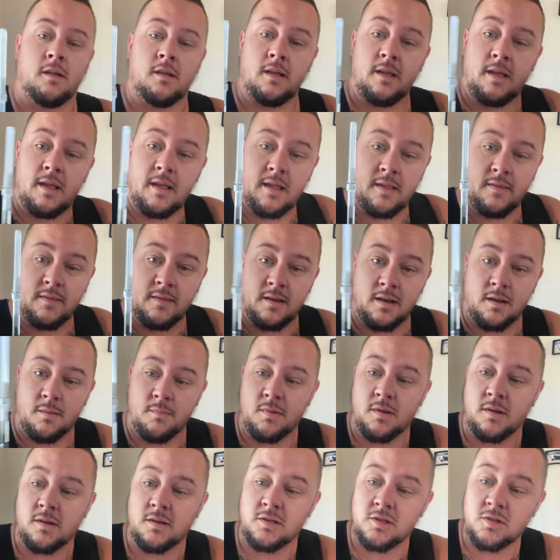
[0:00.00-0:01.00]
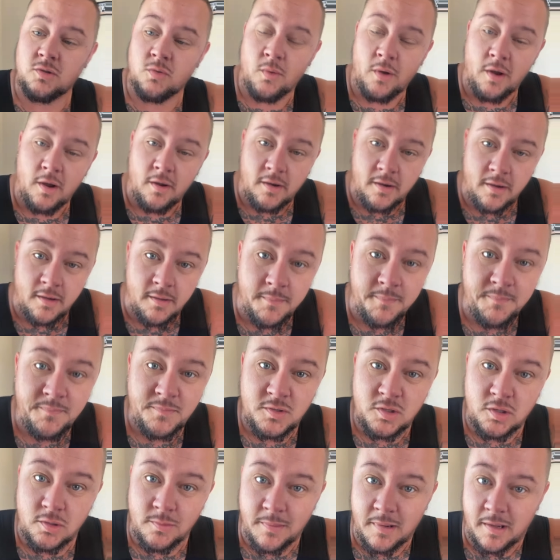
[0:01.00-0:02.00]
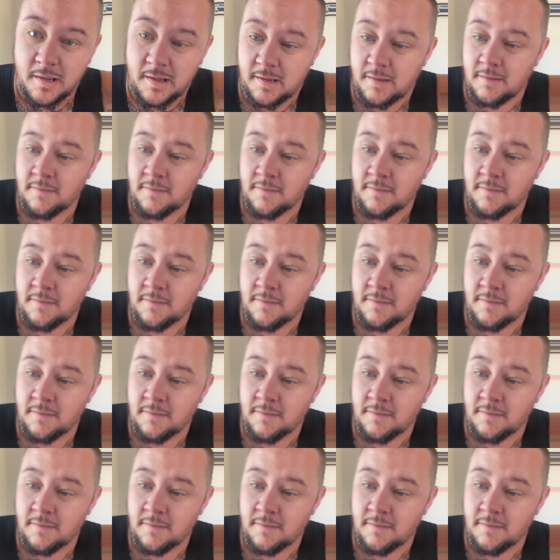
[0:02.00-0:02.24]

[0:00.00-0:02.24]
And then I'm gonna square it up to my